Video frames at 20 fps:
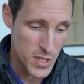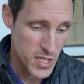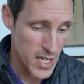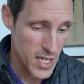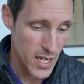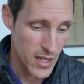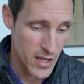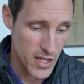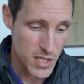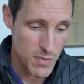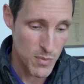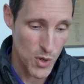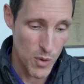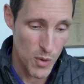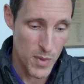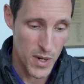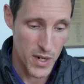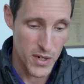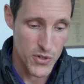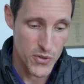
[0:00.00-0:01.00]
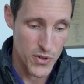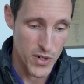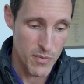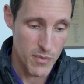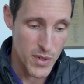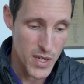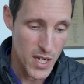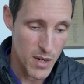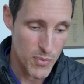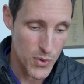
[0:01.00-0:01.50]
say to this mulberry tree,
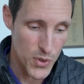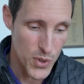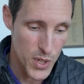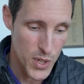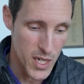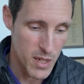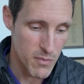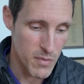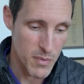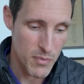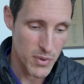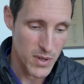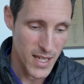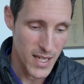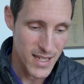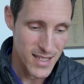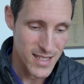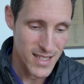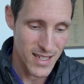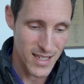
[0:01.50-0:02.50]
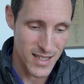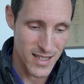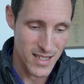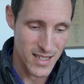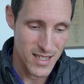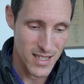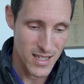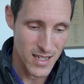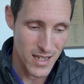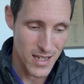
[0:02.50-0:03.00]
be uprooted and be planted in the
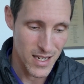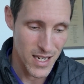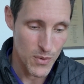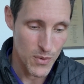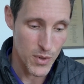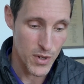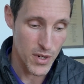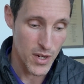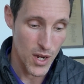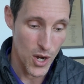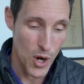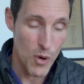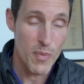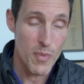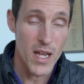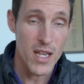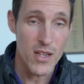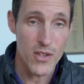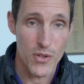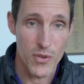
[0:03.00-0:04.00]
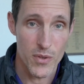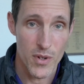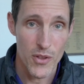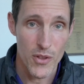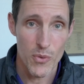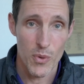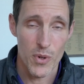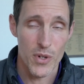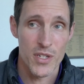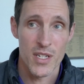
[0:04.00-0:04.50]
sea, and it would obey you. In
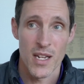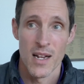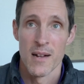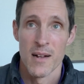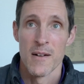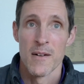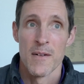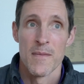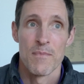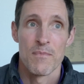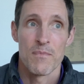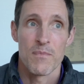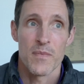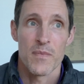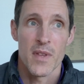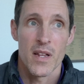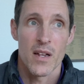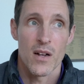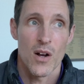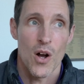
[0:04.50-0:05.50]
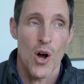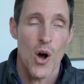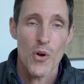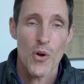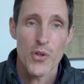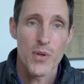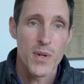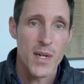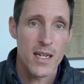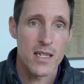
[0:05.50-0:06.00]
other words, all
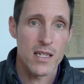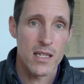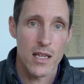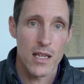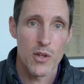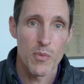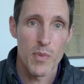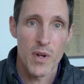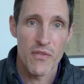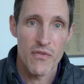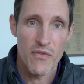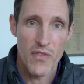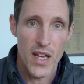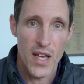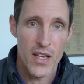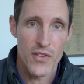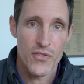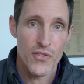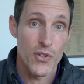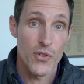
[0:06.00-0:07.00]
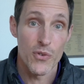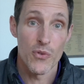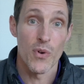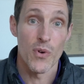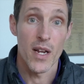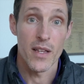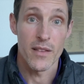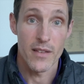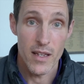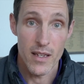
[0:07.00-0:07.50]
you need is a little bit of faith to do
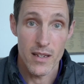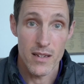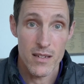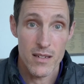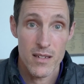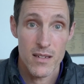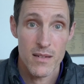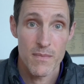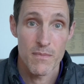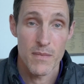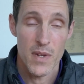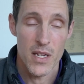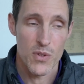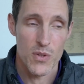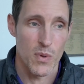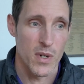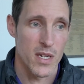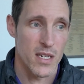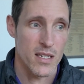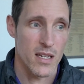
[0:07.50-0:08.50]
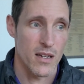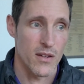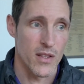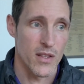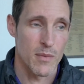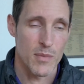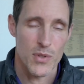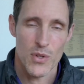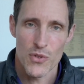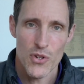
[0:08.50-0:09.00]
great things, is what he's telling
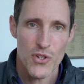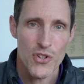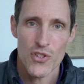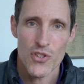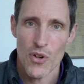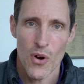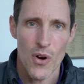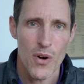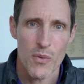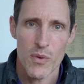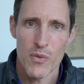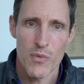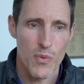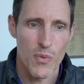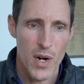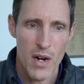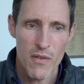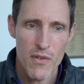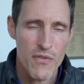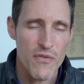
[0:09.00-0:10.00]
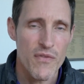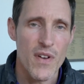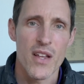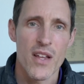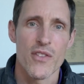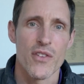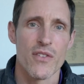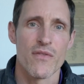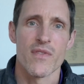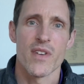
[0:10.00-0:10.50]
them. So just start with whatever
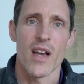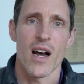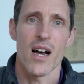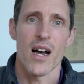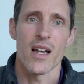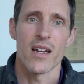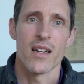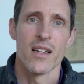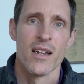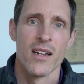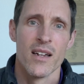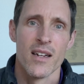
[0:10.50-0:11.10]
faith you've got.